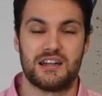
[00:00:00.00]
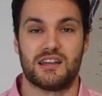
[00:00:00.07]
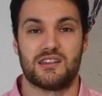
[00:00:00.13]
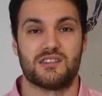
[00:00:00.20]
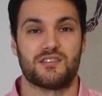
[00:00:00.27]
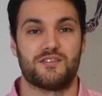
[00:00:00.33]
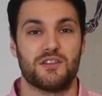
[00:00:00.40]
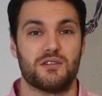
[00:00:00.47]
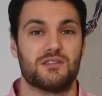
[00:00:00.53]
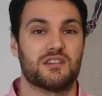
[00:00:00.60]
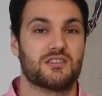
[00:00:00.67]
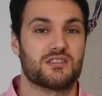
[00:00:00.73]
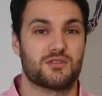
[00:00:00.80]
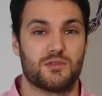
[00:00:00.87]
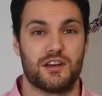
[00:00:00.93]
Now there's a few
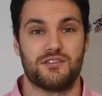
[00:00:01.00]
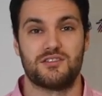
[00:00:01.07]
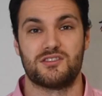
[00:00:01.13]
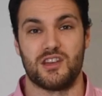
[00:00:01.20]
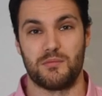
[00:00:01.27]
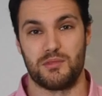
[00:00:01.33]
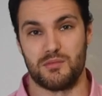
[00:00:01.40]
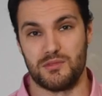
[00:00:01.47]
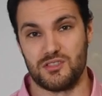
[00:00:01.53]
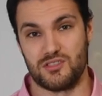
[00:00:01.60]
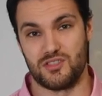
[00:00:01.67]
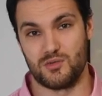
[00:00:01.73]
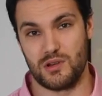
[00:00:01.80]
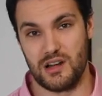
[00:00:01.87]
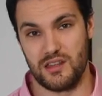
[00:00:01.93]
things in the way of
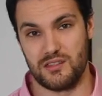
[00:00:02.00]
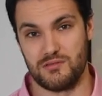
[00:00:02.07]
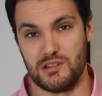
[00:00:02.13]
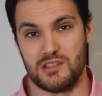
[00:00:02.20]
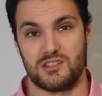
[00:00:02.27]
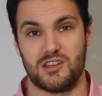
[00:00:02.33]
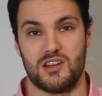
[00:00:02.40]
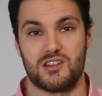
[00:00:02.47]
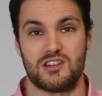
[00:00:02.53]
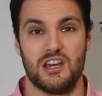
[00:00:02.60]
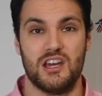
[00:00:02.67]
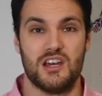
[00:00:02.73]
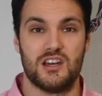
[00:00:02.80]
supplements as well in the research